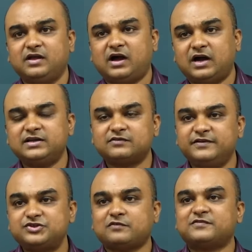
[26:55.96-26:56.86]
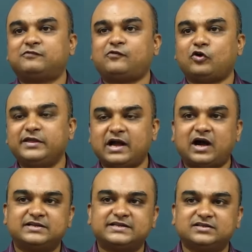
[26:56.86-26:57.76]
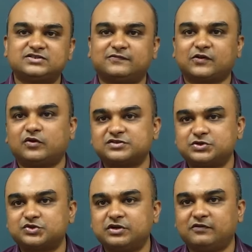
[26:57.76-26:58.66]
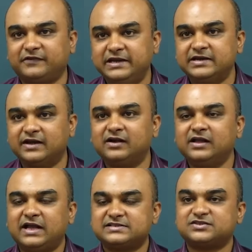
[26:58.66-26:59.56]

Under which of the following articles of the Constitution of India has the